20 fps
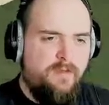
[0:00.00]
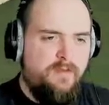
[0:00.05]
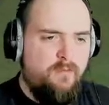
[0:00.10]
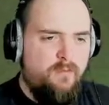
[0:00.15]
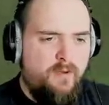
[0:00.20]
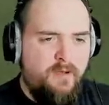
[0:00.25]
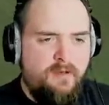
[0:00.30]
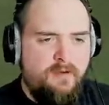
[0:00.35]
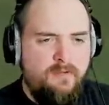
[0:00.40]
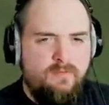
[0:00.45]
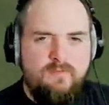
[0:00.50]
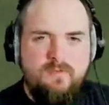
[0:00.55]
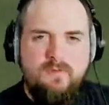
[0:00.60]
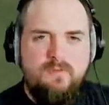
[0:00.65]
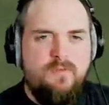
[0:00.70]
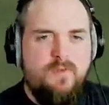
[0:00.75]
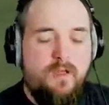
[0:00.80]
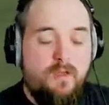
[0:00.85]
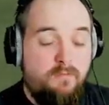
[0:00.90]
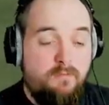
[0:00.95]
The wind...
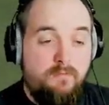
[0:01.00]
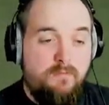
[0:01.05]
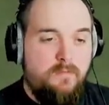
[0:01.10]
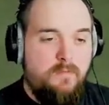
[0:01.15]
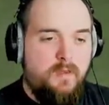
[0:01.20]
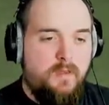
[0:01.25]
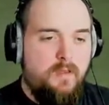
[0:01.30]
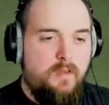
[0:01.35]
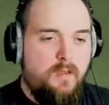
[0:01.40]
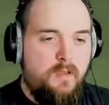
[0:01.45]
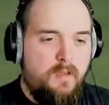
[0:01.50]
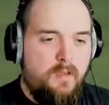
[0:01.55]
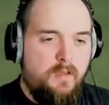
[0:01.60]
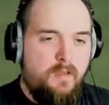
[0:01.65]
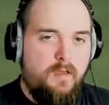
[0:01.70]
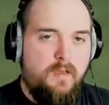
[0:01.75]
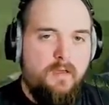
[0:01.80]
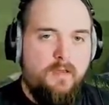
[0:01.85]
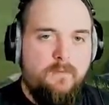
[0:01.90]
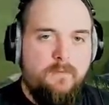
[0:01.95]

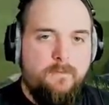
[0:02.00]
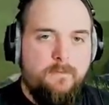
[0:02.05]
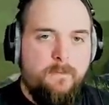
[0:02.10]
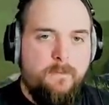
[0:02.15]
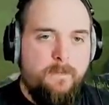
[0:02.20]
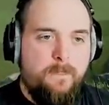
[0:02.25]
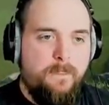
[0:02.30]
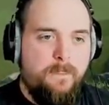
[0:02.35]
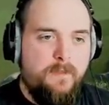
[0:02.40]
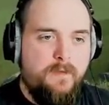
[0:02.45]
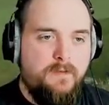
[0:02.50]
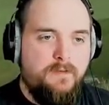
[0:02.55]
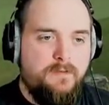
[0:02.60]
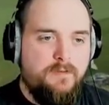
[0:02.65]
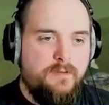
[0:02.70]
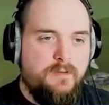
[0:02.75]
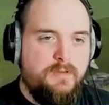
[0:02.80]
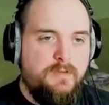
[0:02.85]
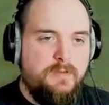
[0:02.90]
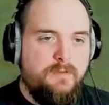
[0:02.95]
Okay.
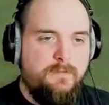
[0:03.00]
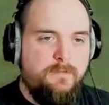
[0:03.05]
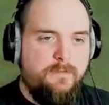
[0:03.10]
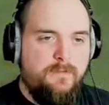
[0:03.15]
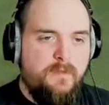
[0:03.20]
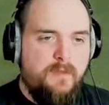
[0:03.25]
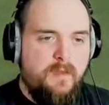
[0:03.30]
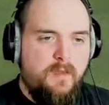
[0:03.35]
Interesting.